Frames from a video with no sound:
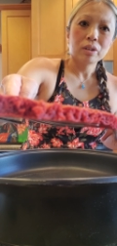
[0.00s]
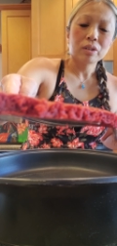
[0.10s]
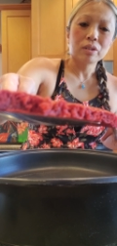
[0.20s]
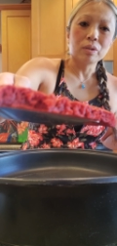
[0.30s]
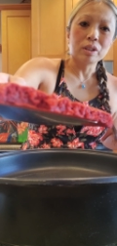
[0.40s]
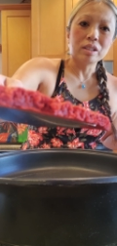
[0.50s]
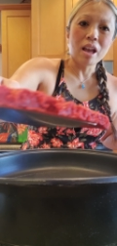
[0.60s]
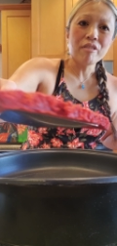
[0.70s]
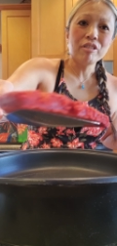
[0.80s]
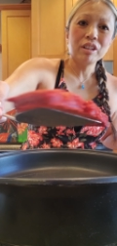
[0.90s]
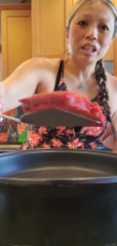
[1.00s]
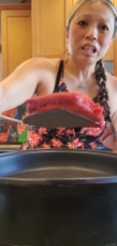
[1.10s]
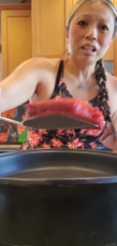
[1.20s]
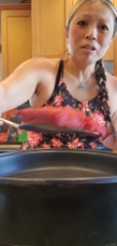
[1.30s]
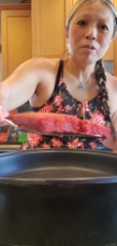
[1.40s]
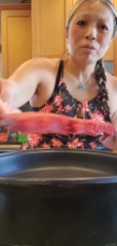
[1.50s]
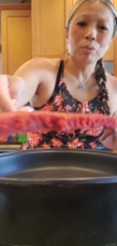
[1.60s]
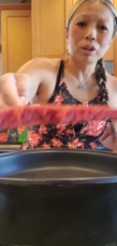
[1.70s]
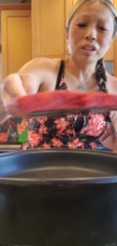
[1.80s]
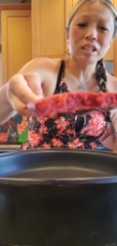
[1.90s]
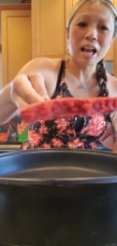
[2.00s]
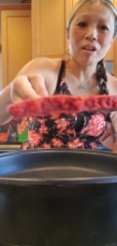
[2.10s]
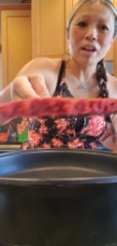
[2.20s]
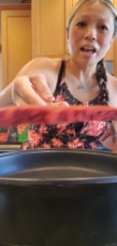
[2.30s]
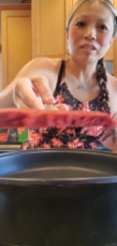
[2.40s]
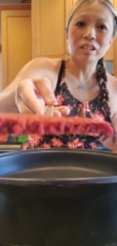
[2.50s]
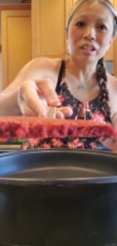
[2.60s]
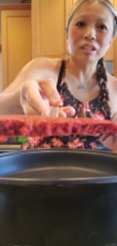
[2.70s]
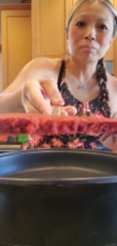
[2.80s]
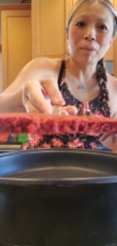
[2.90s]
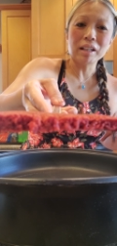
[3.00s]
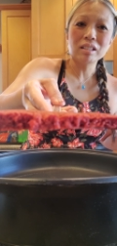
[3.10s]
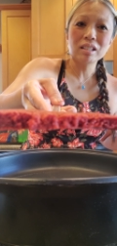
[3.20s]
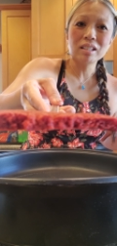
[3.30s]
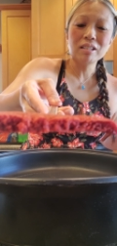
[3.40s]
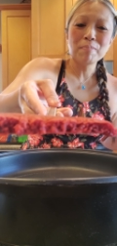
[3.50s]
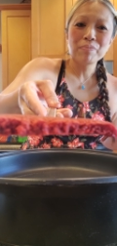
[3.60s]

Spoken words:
So it definitely worked out as expected.